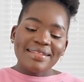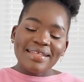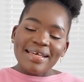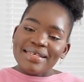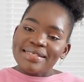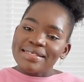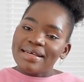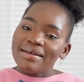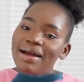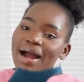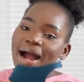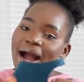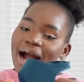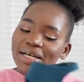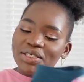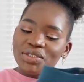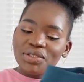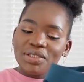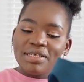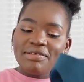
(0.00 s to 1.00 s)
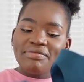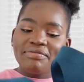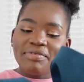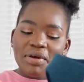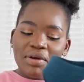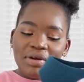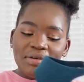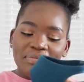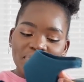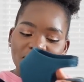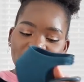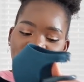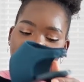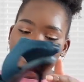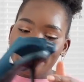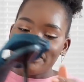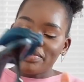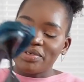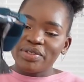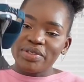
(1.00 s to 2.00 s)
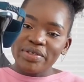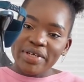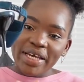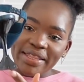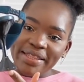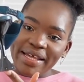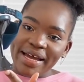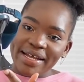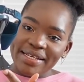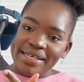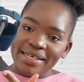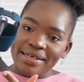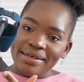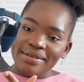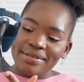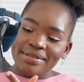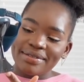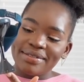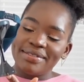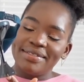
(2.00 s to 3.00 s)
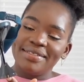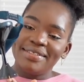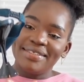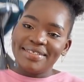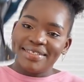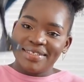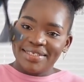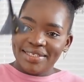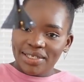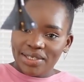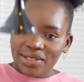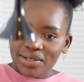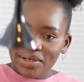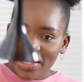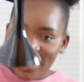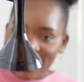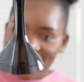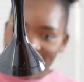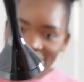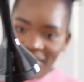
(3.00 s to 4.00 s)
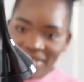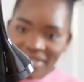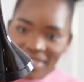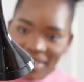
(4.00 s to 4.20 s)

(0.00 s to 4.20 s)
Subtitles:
these are actually very beautiful. Look at that heel. Look at that